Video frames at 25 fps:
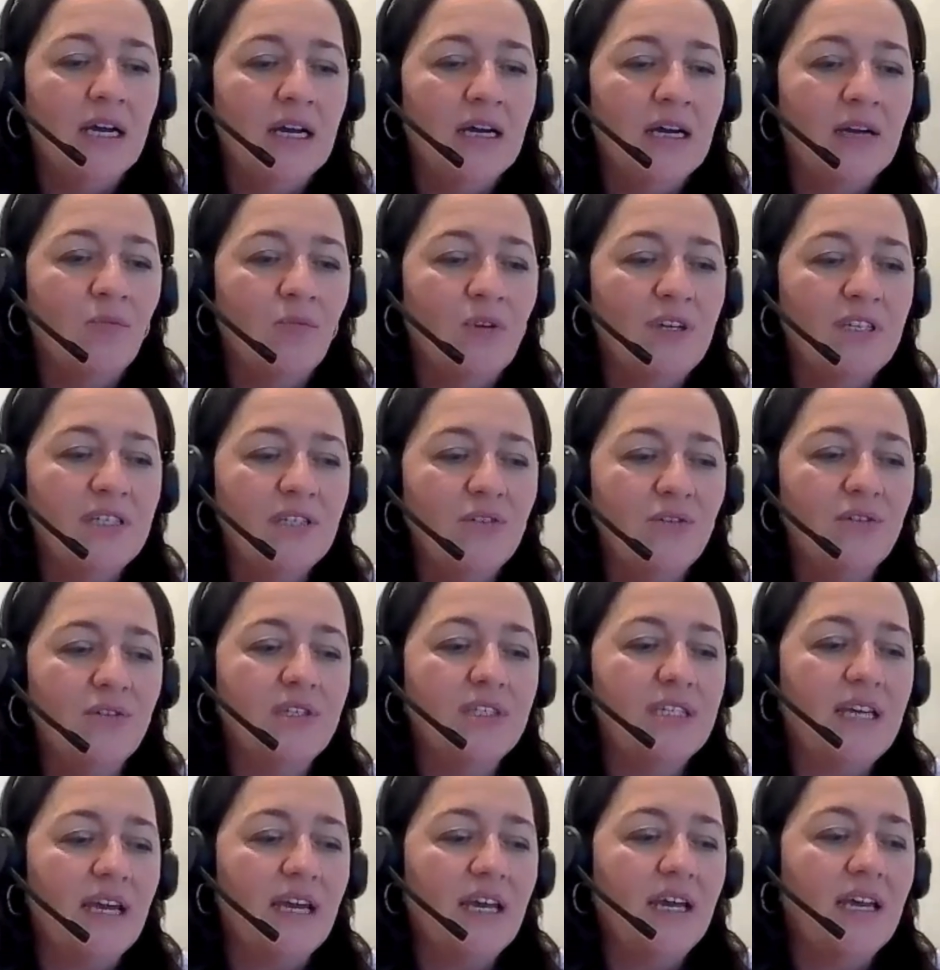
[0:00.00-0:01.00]
And we sort of
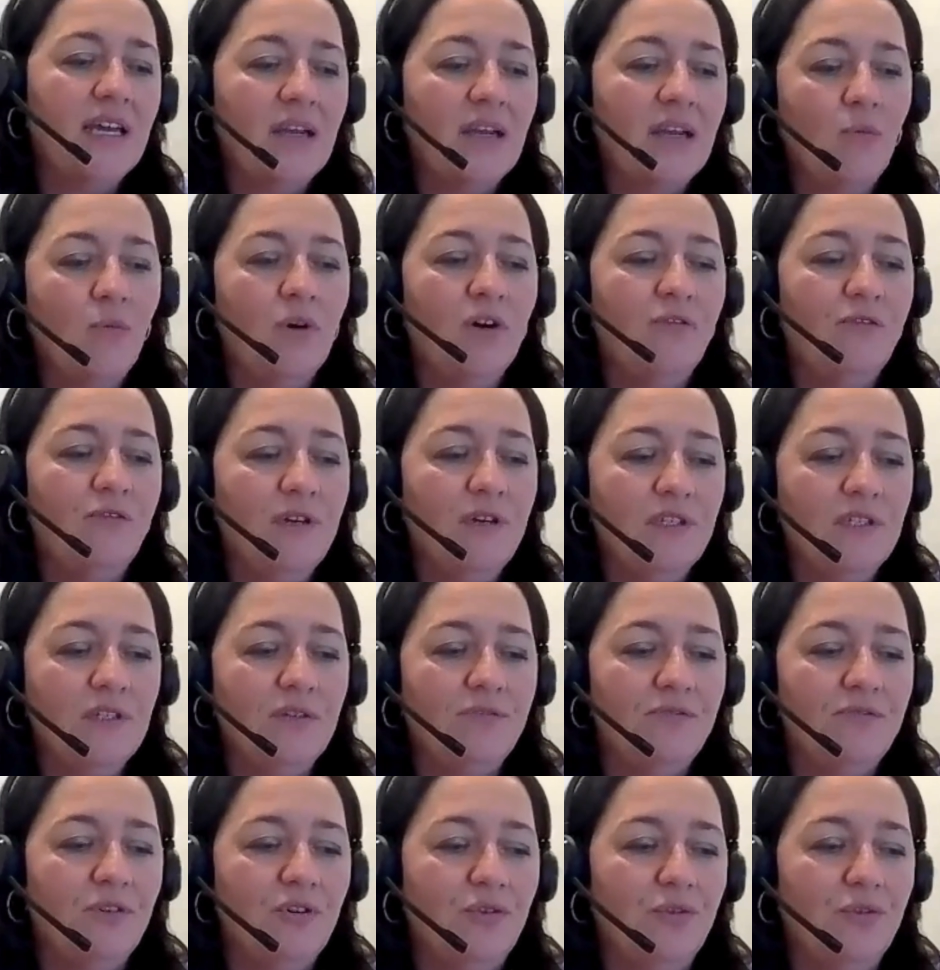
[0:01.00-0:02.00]
say, well, first
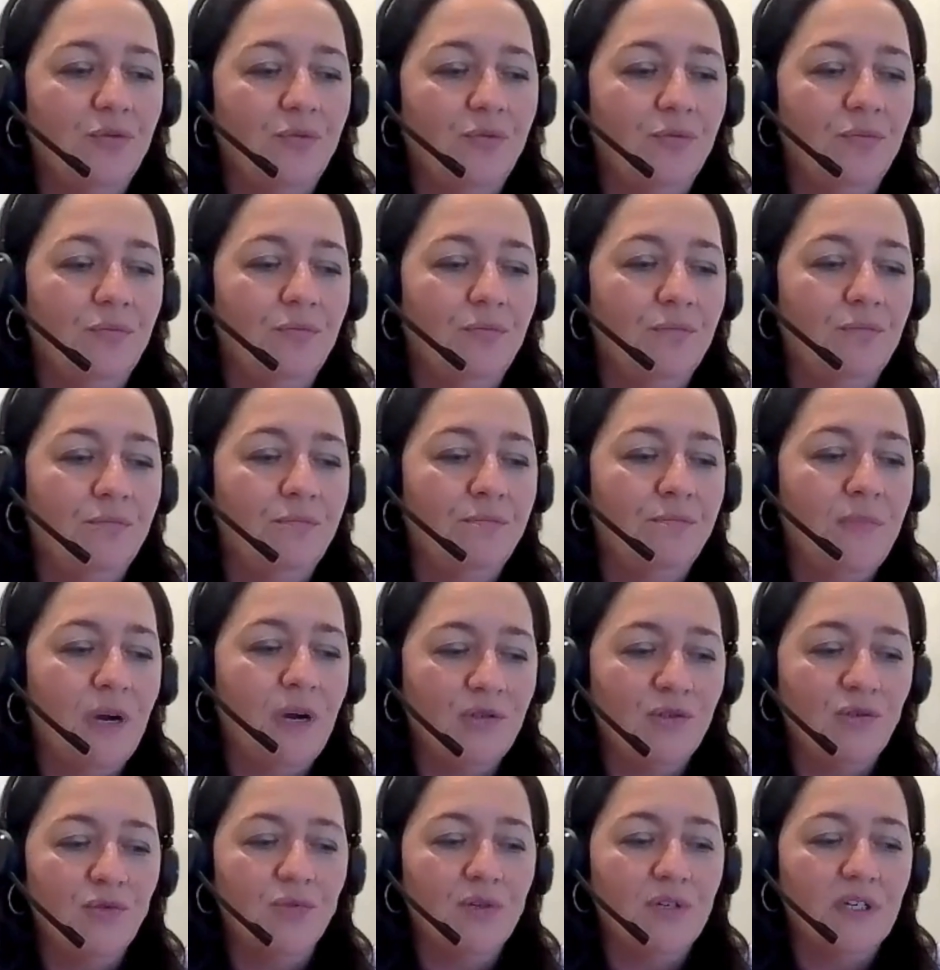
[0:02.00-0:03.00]
of all,
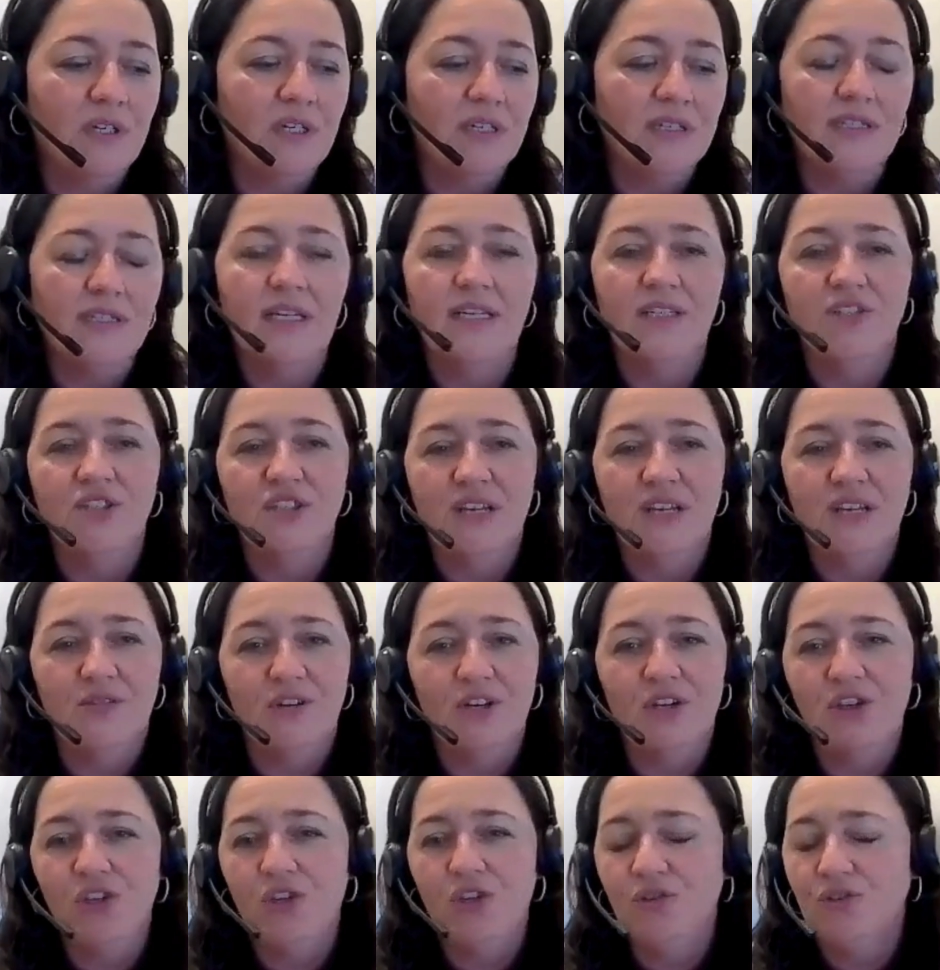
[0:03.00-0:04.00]
most organizations have
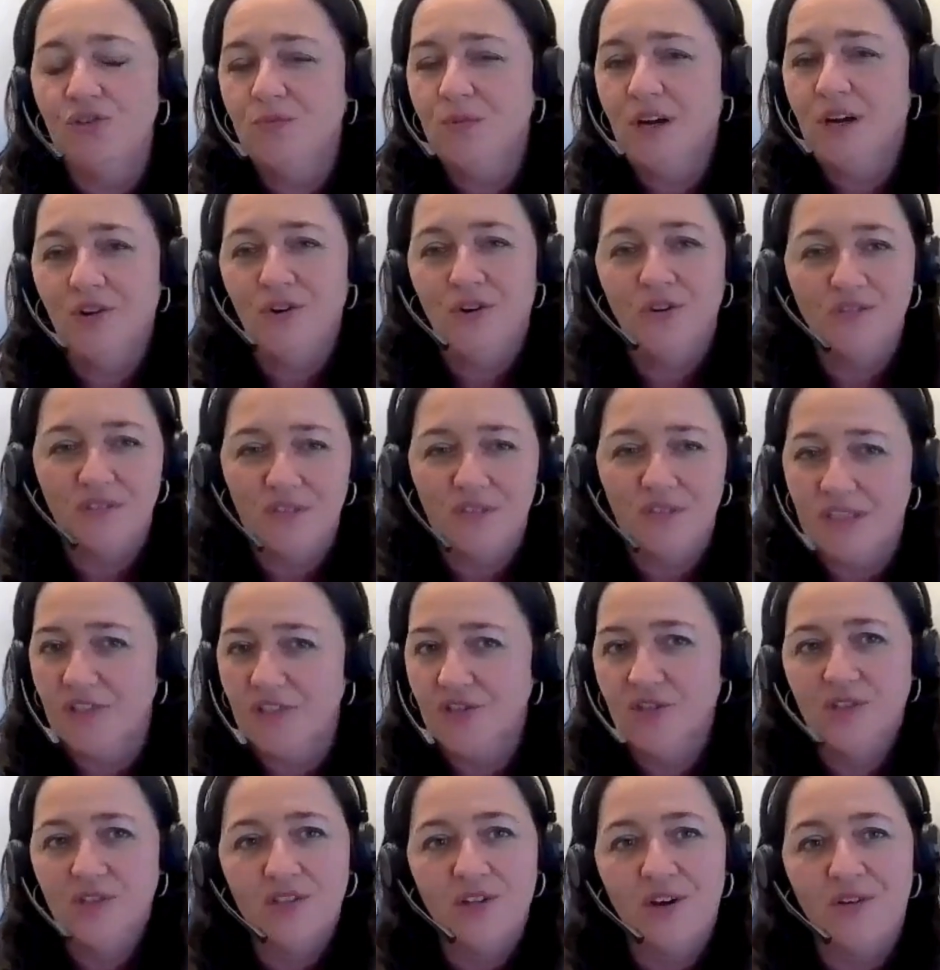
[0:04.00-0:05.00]
a huge amount of content they
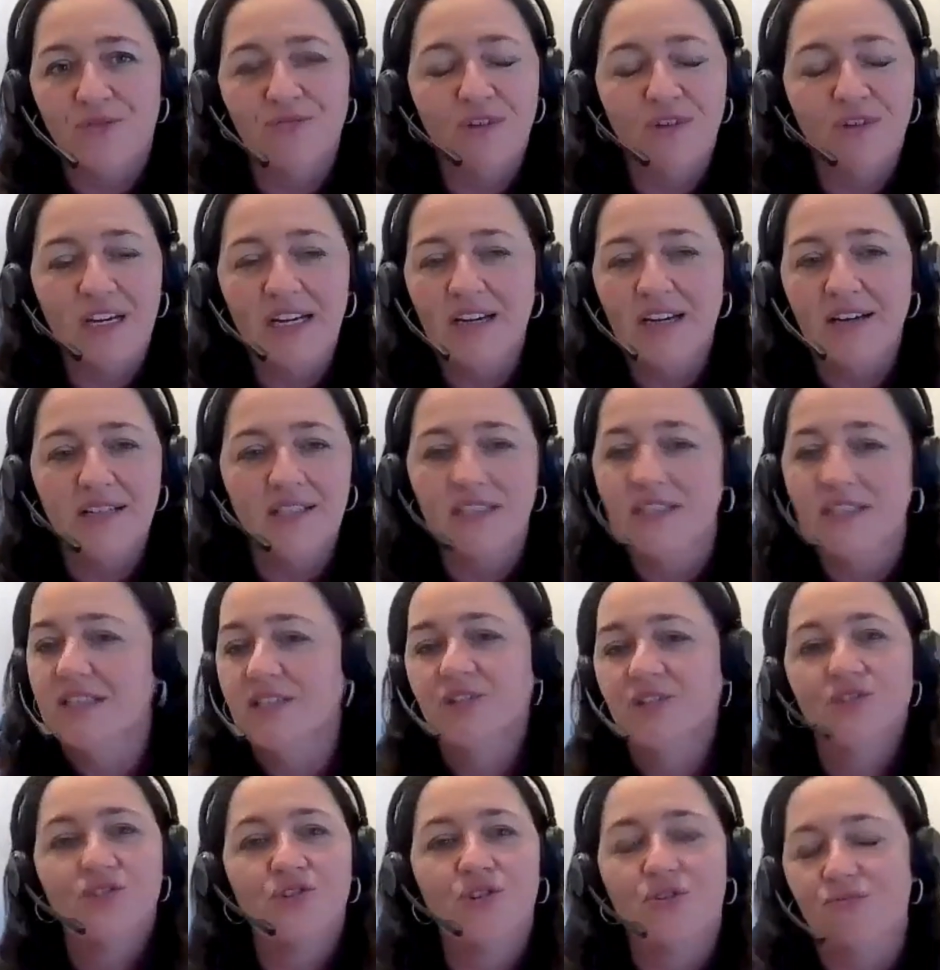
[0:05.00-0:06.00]
just don't realize and they're
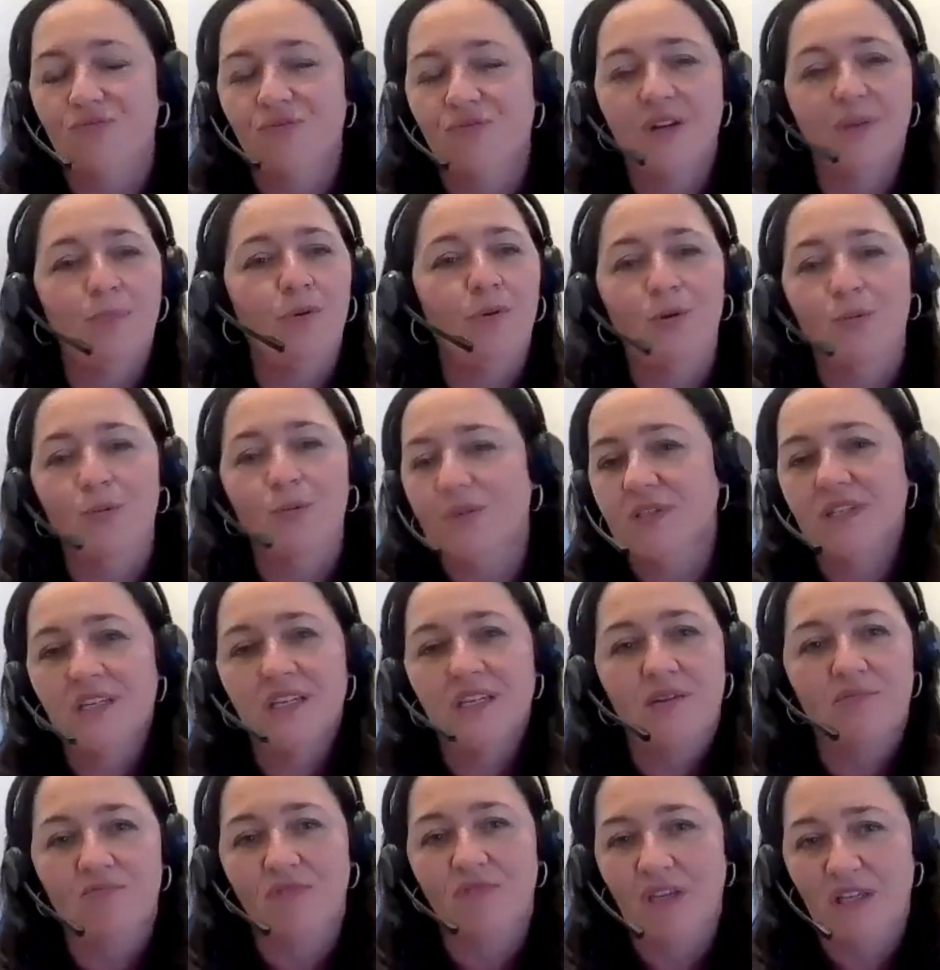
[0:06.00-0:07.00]
just not
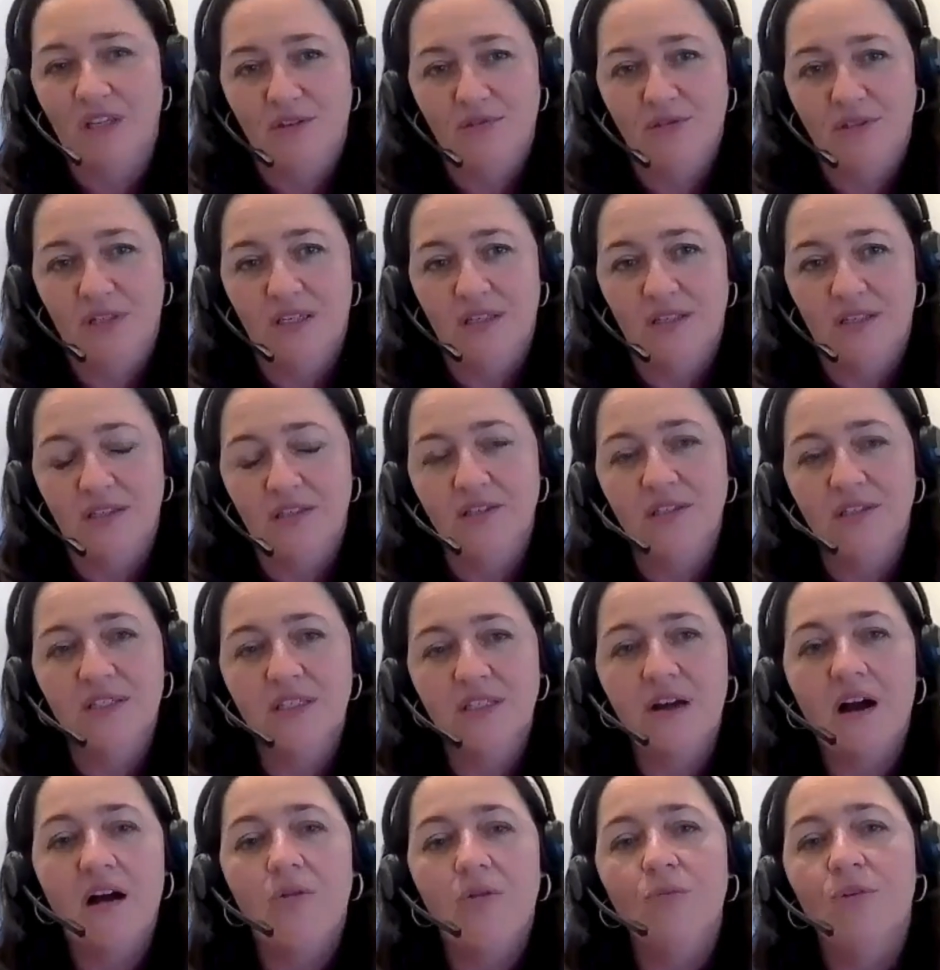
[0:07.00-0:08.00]
repurposing and reusing. So
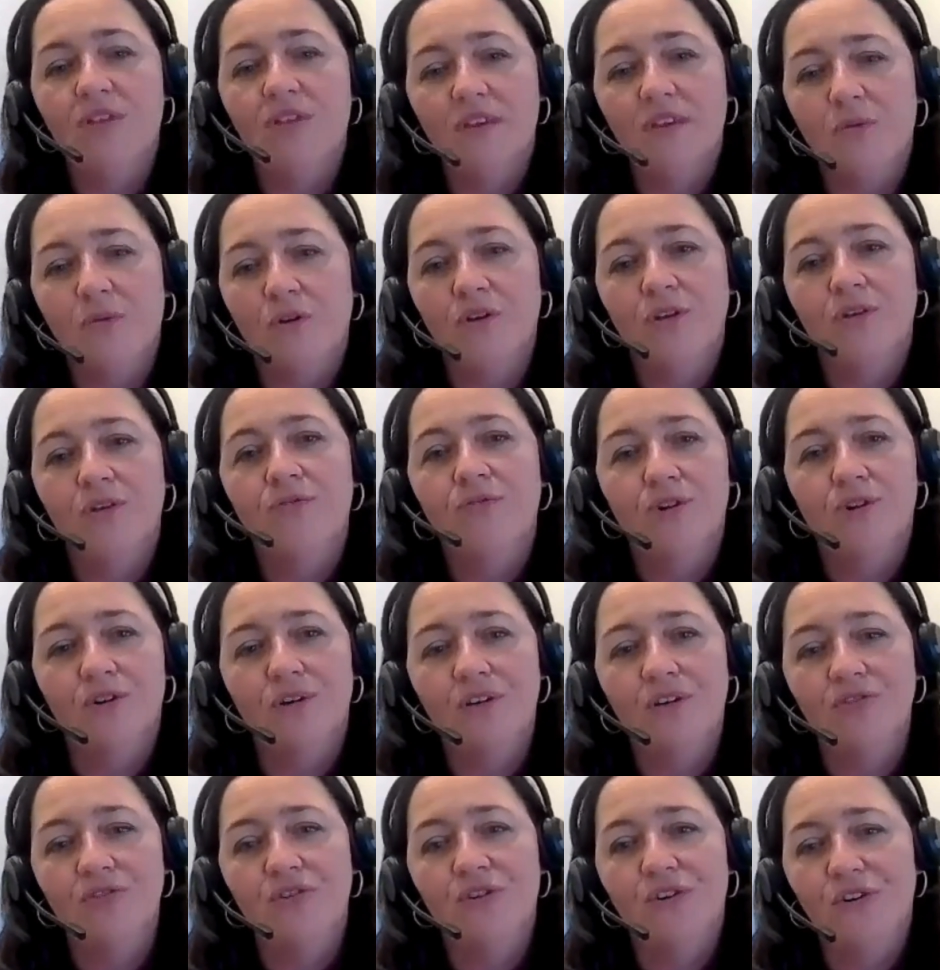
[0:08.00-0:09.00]
start with what you've got
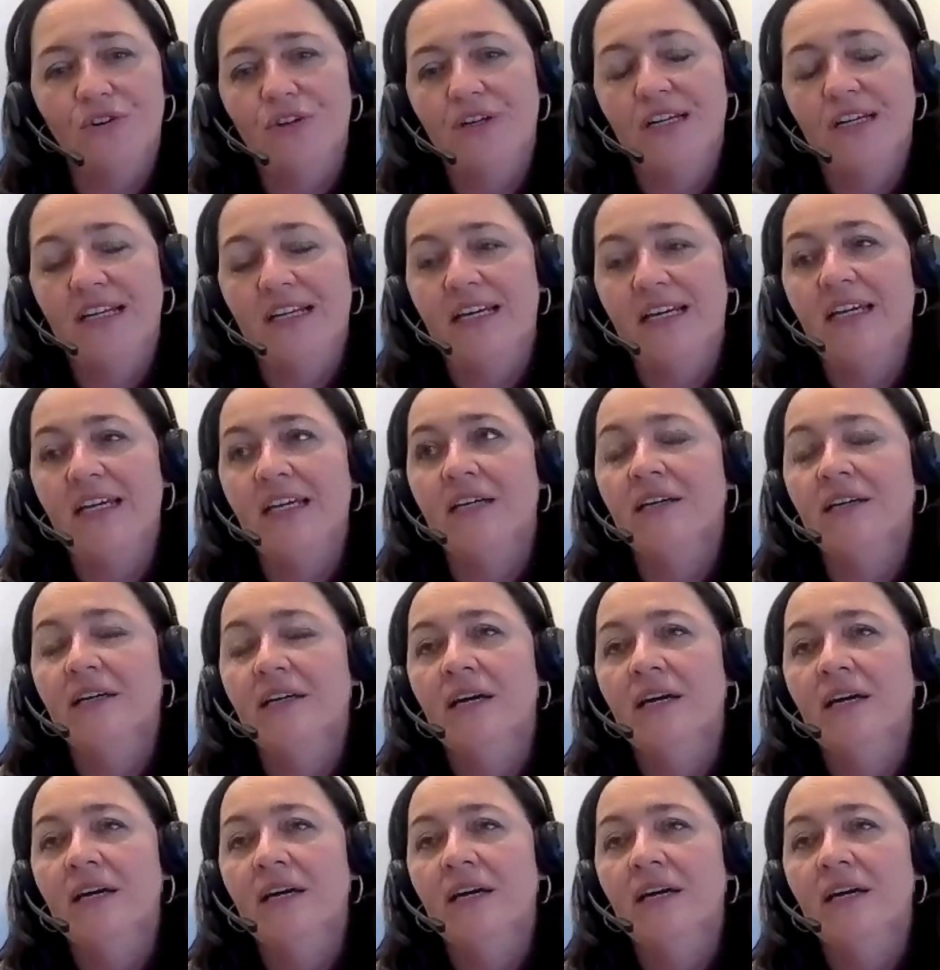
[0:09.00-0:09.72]
internally.